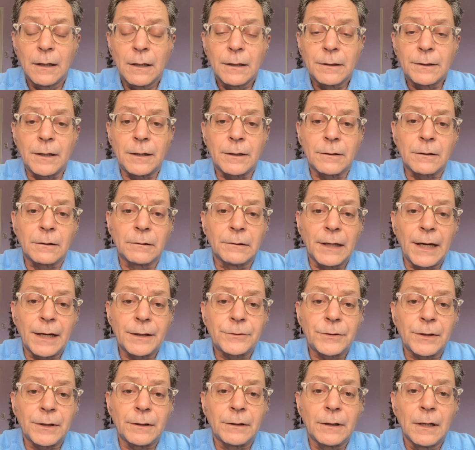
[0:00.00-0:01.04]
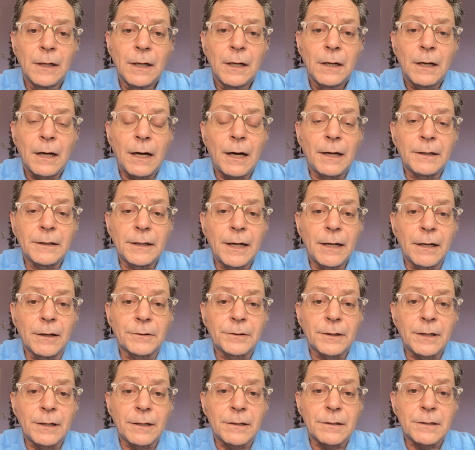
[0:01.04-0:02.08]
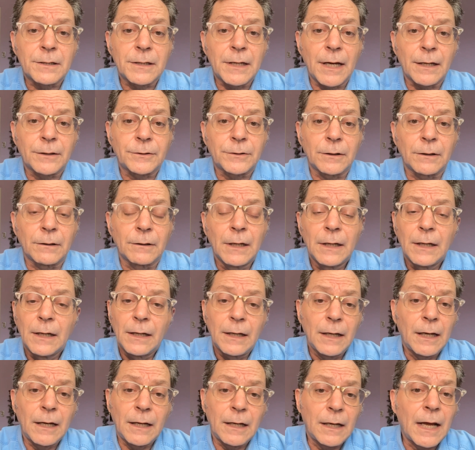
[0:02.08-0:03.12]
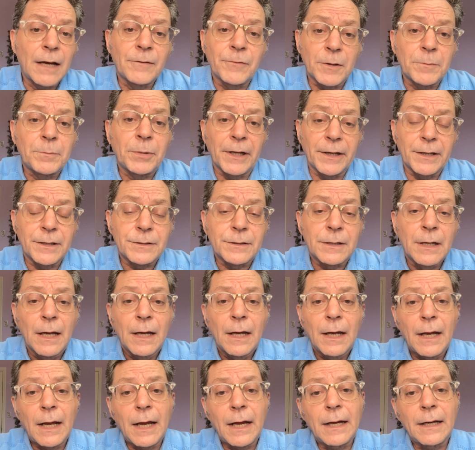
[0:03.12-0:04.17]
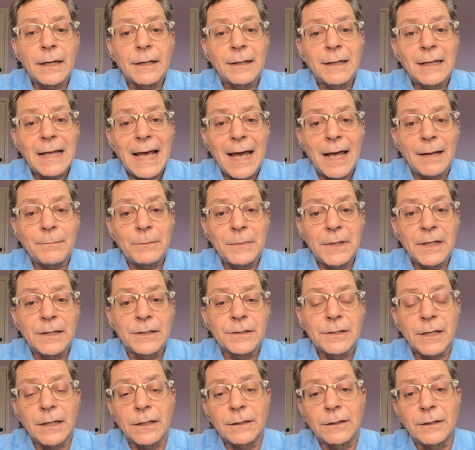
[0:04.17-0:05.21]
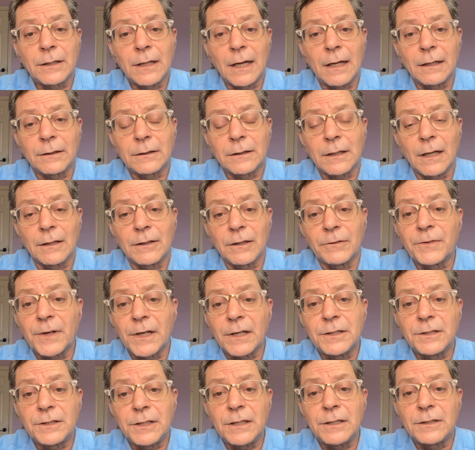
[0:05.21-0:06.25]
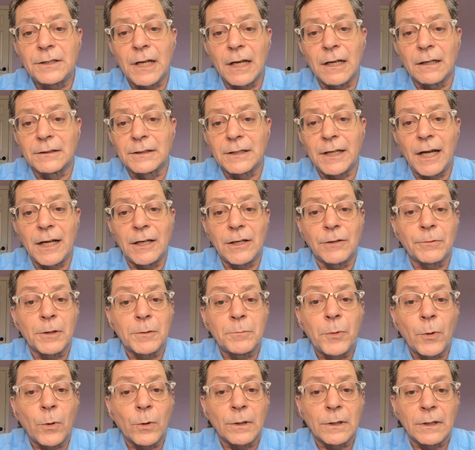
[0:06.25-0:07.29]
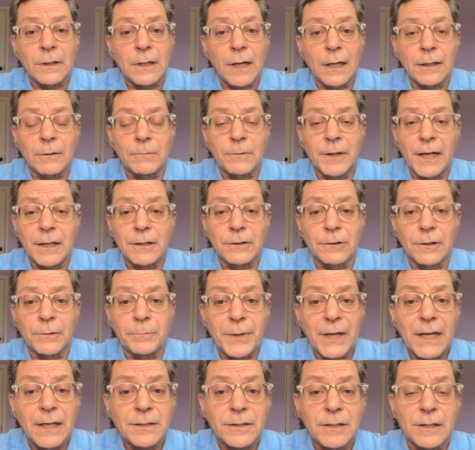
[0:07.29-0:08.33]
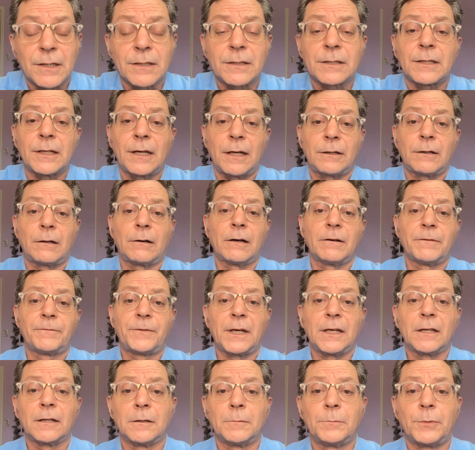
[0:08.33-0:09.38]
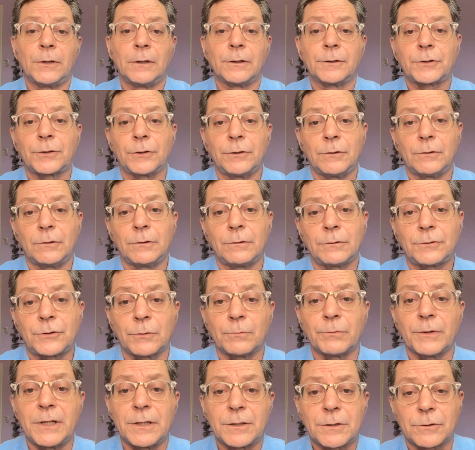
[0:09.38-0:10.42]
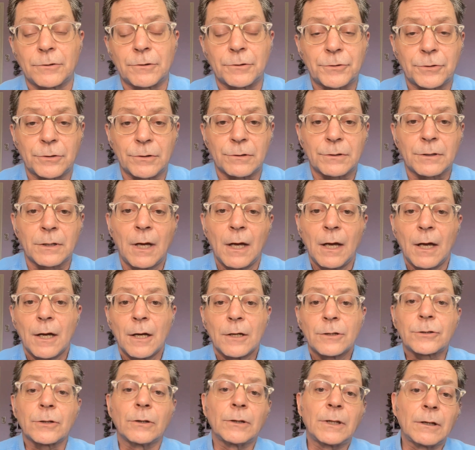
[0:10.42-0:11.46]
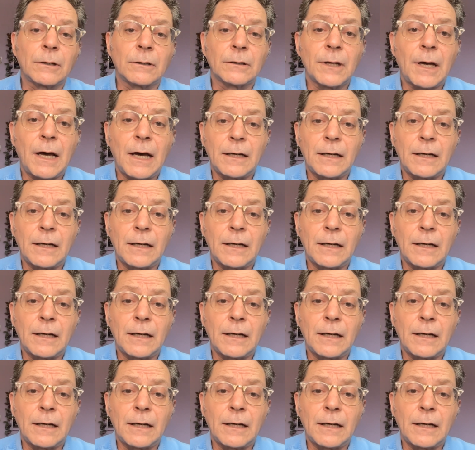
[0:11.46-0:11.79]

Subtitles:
that are collected on the healthcare sector every place. And that means that they're very detailed data reported on a regular basis that are available to researchers. So there are a